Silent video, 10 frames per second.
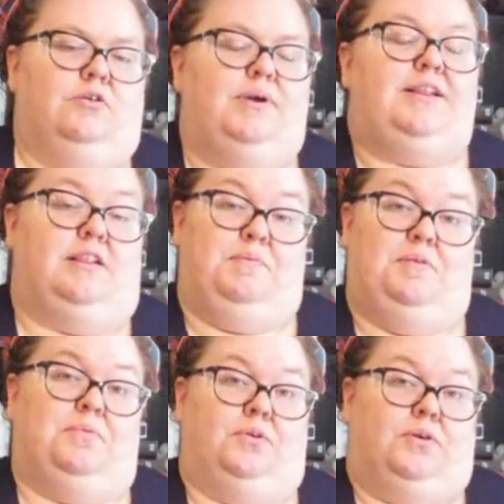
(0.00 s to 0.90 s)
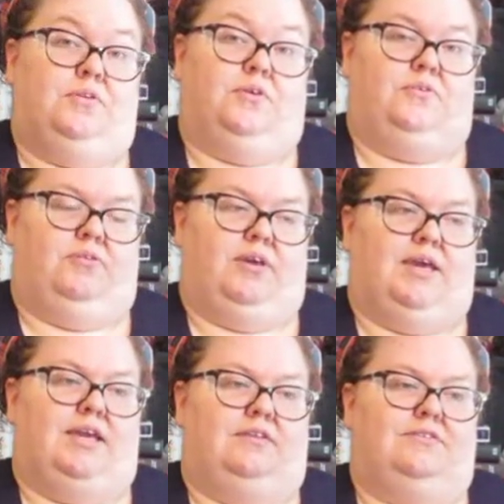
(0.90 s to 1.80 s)
racist people
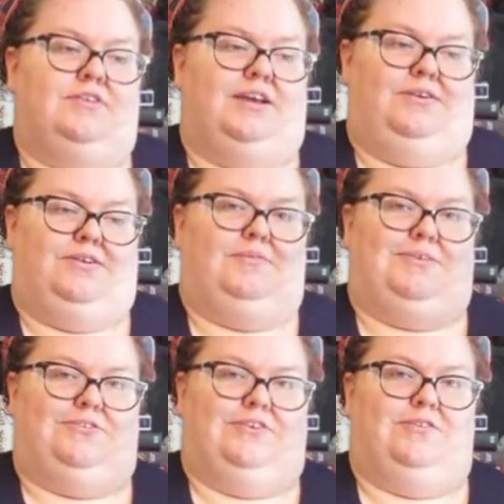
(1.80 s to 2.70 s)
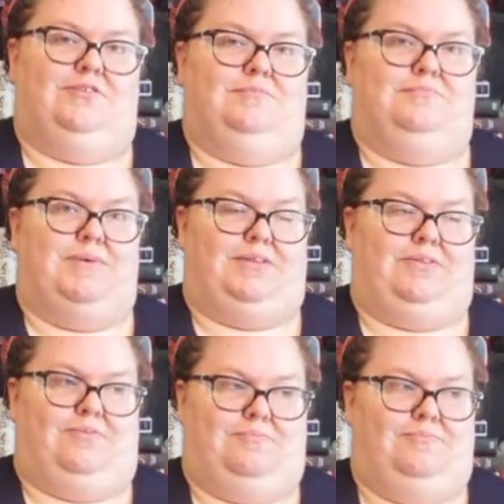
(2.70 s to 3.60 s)
associate terrorism with just
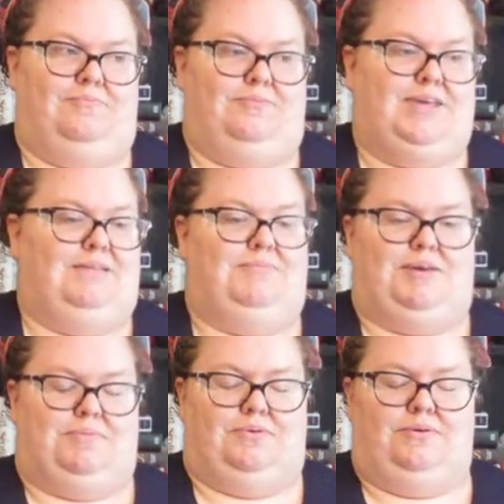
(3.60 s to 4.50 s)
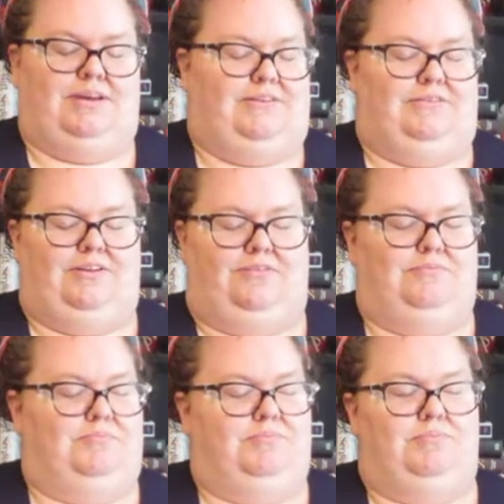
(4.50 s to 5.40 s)
Muslim people, and it's
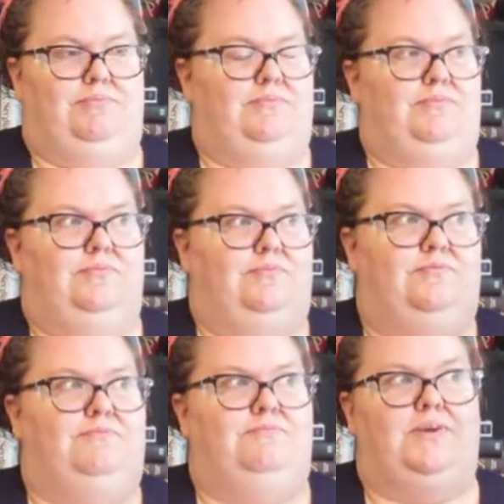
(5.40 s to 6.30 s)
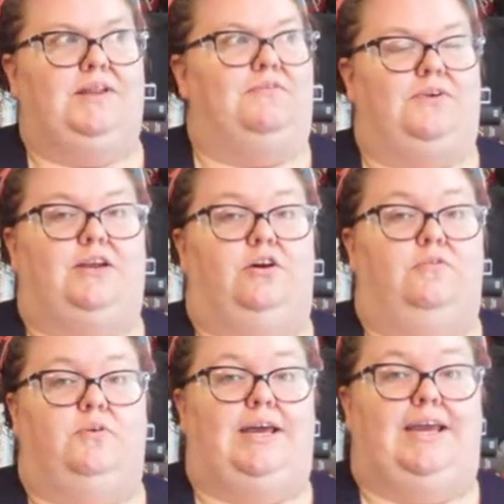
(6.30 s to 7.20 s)
freaking
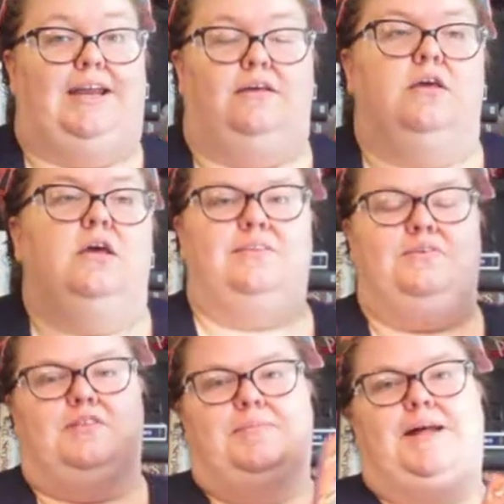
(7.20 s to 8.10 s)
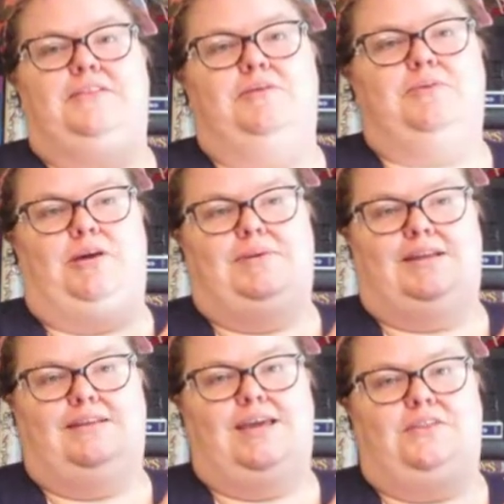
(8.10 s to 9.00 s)
awful. I hate it. So it's about them coming
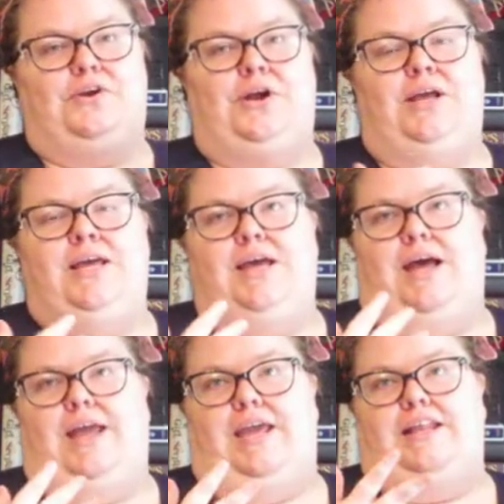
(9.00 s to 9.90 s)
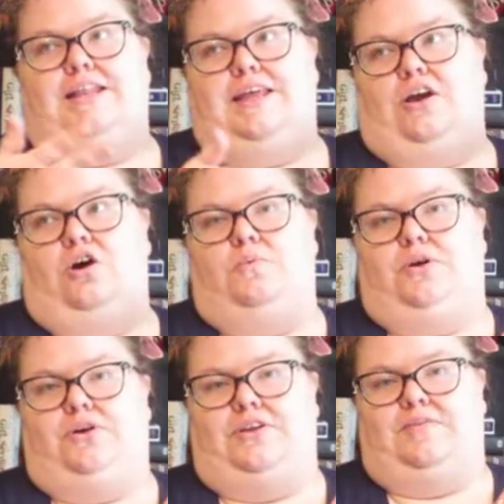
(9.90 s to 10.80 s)
together, and they all
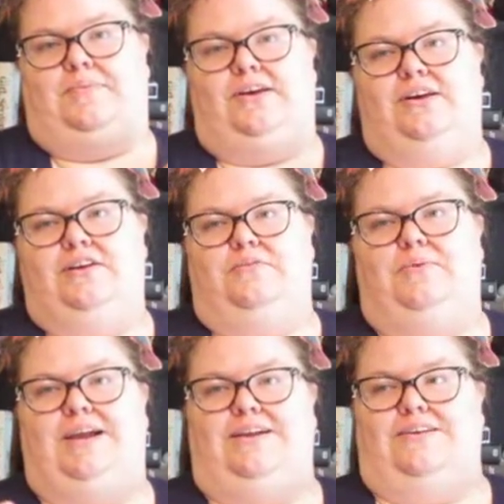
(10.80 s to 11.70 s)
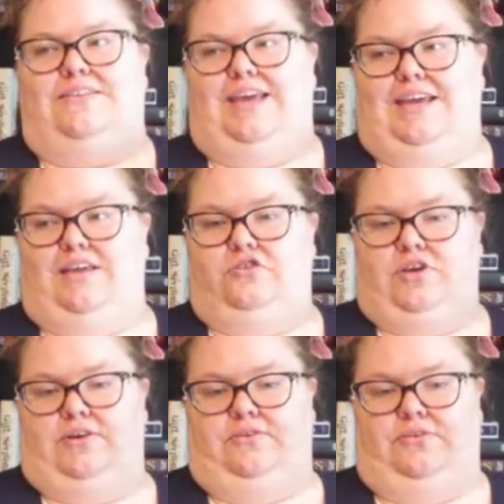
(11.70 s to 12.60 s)
work on this blog where they
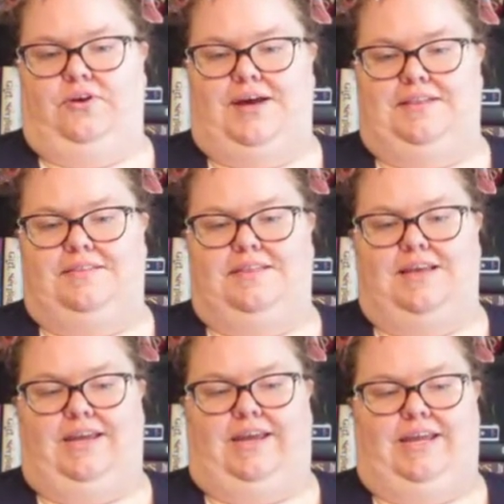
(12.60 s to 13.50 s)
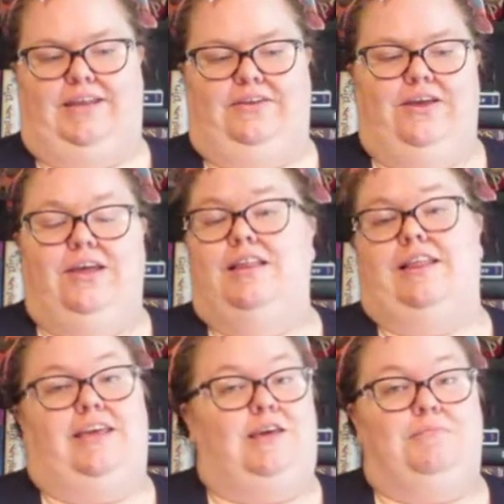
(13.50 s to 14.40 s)
share their thoughts and
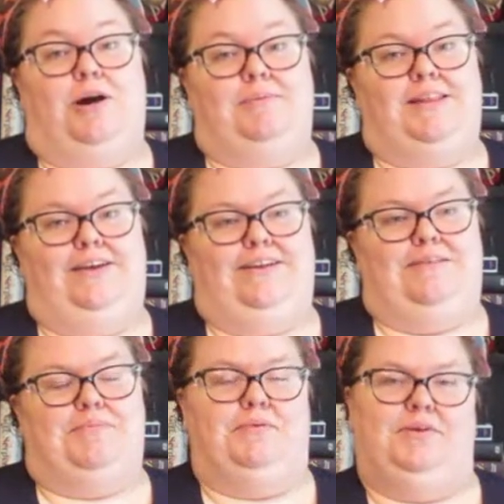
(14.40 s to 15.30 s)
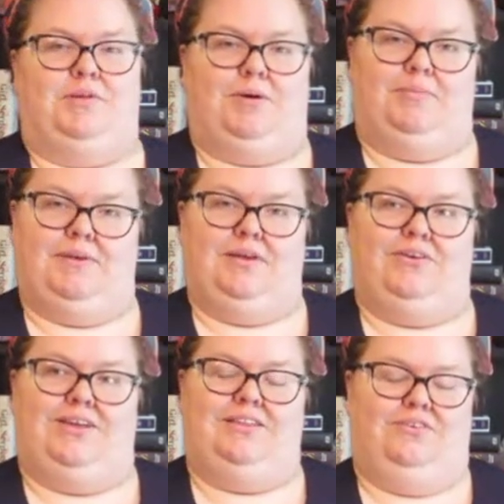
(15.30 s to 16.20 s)
they get popularity, but with the
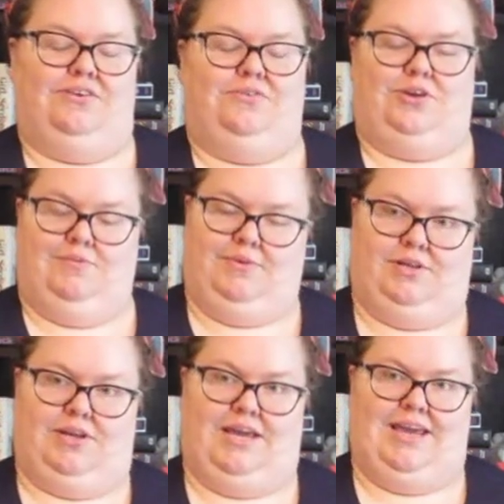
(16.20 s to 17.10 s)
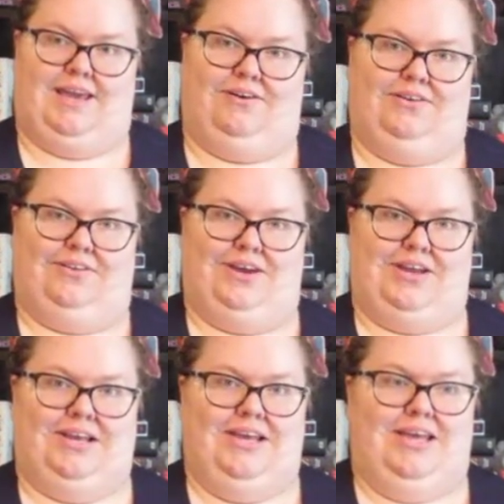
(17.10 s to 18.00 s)
popularity there also comes a lot of hate
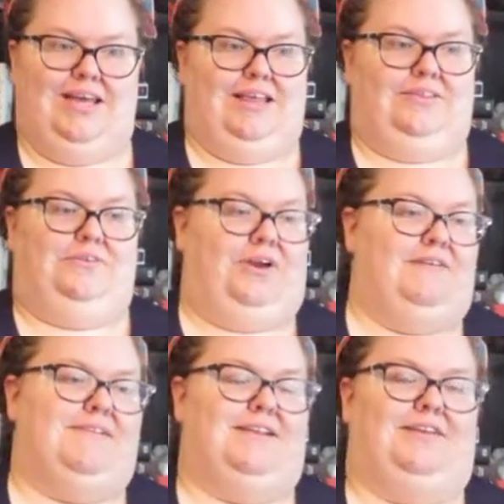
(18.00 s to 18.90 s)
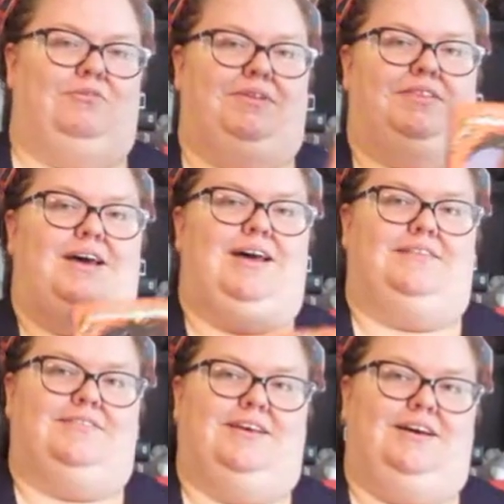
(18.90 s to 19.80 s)
online. So they're having to deal with
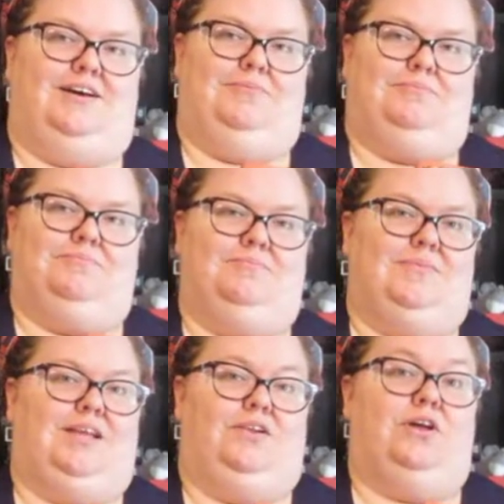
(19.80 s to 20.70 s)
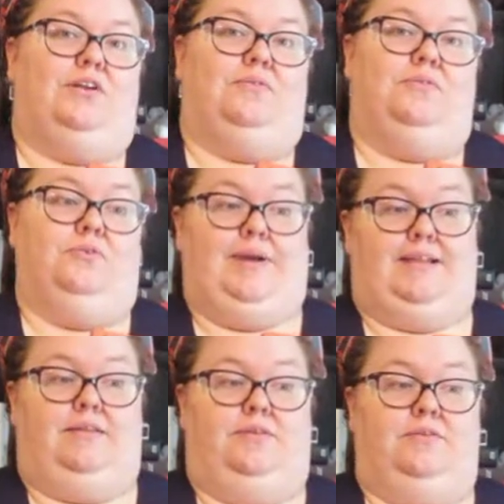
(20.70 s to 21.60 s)
that, and a lot of
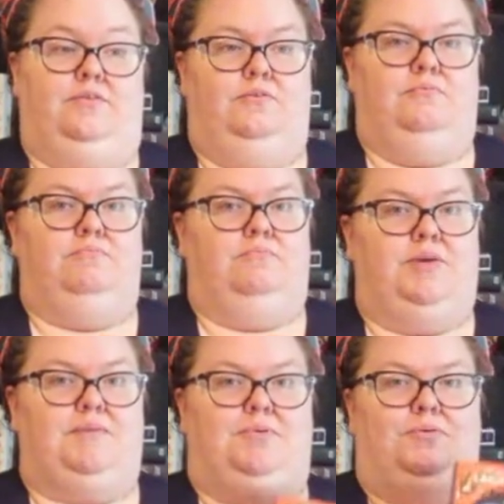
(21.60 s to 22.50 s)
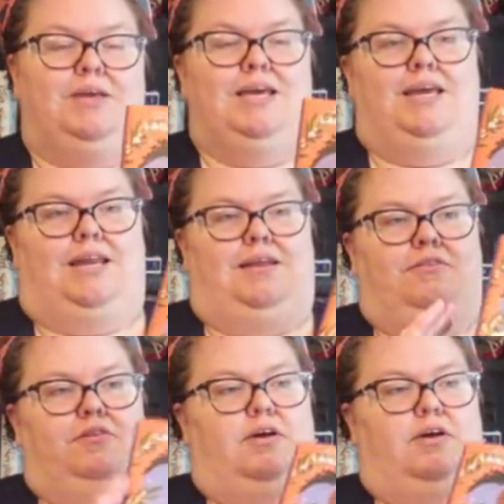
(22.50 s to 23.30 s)
racist people in it.